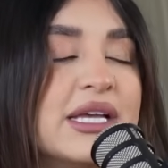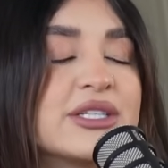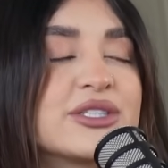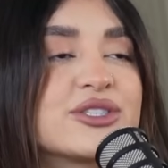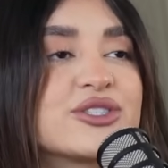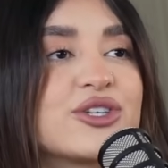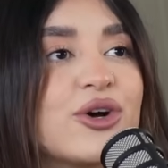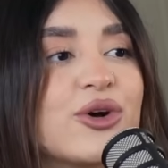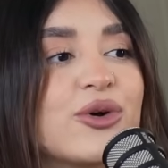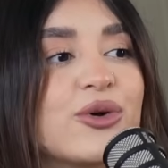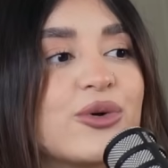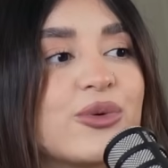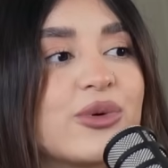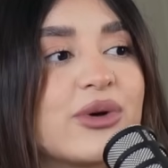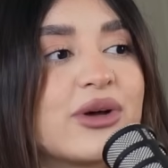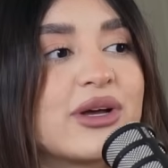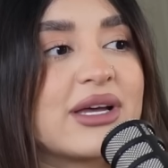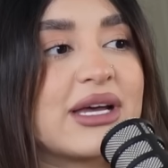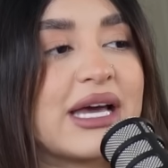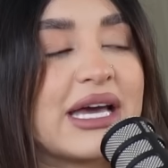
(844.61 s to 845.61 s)

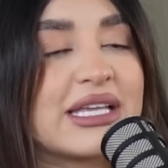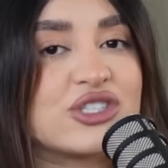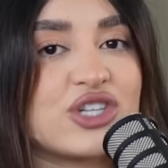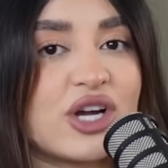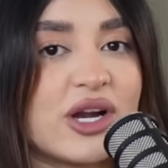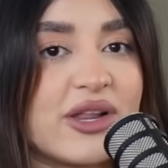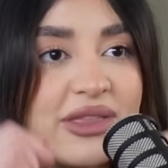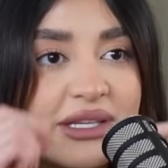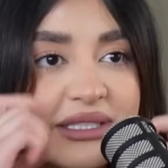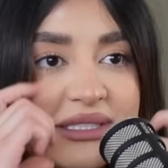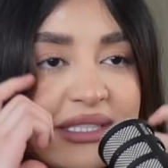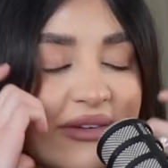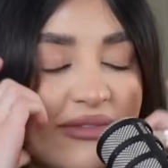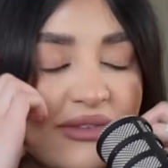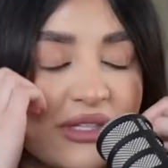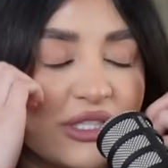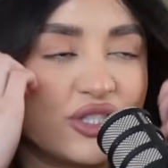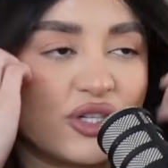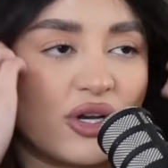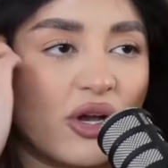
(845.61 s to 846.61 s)
So uh, Jonathan
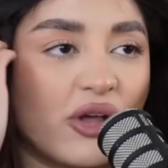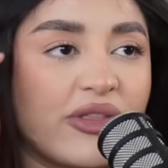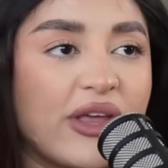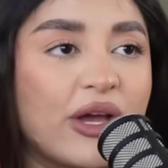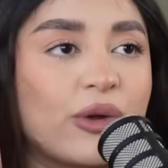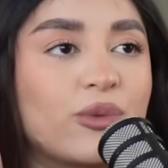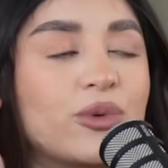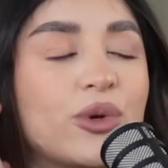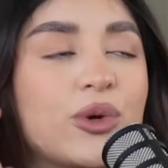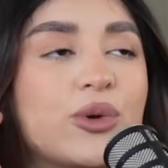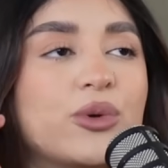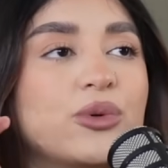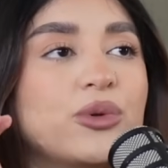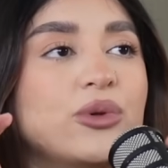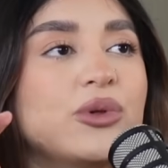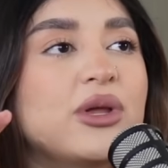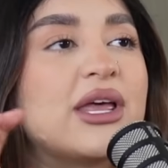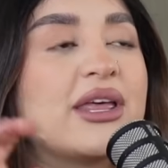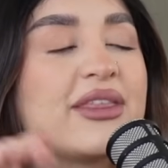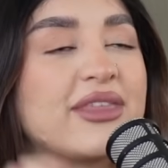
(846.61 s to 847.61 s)
definitely took on that
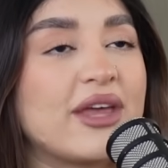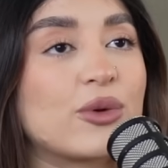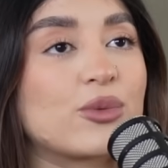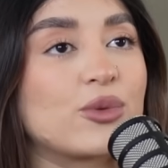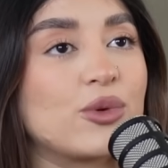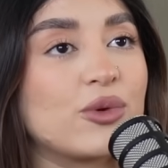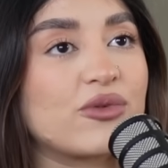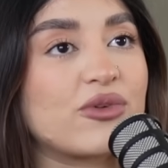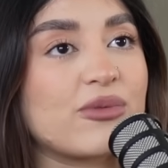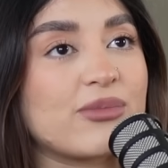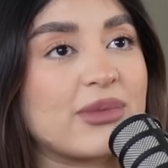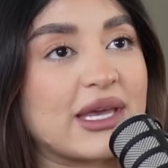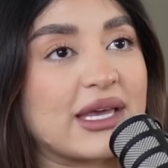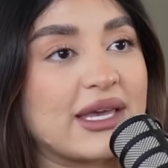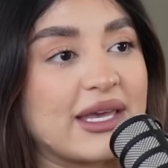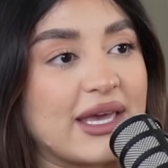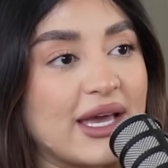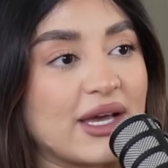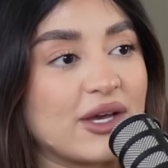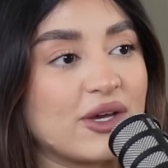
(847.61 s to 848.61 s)
role, that role from the
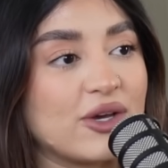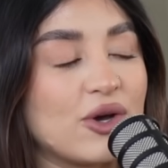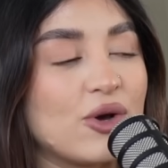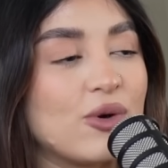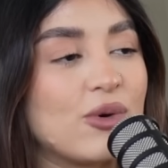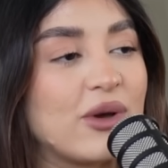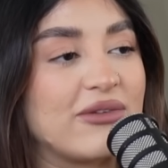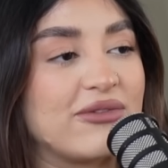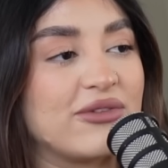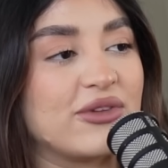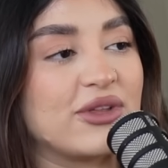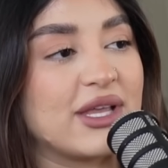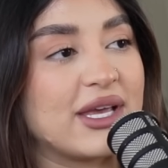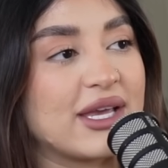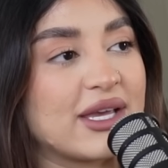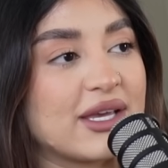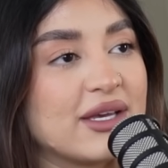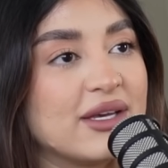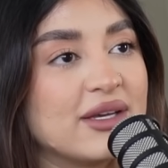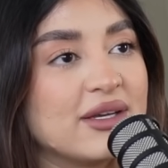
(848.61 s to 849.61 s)
get go. I feel
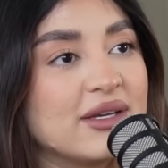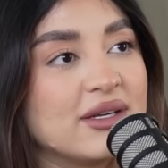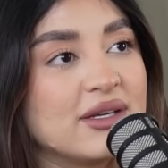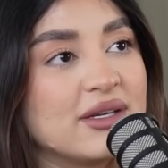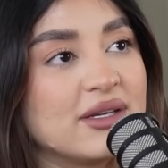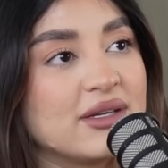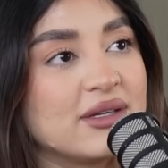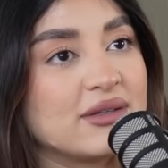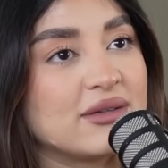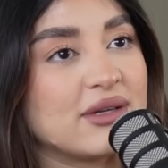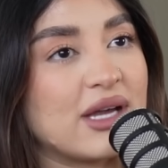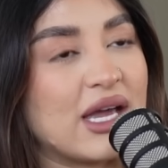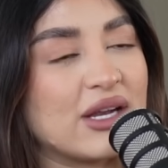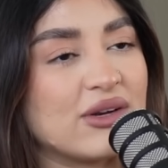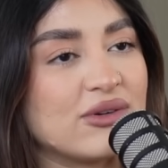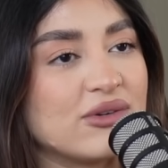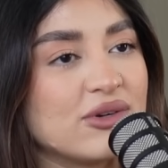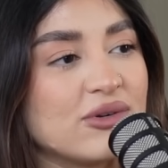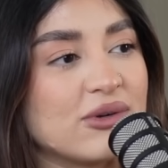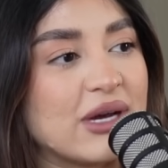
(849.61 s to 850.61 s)
like, I
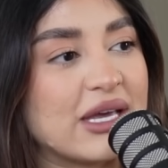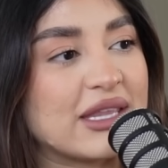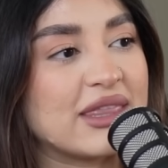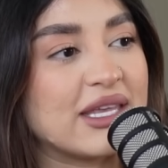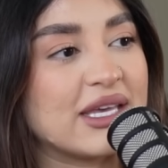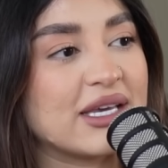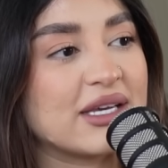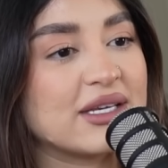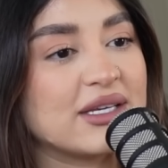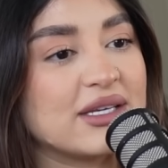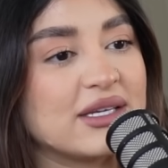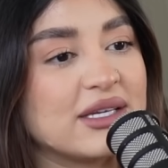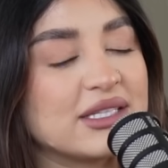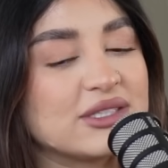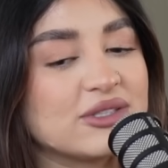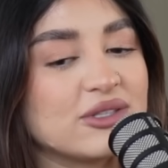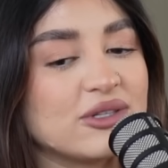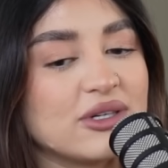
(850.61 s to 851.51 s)
don't know. I think it's.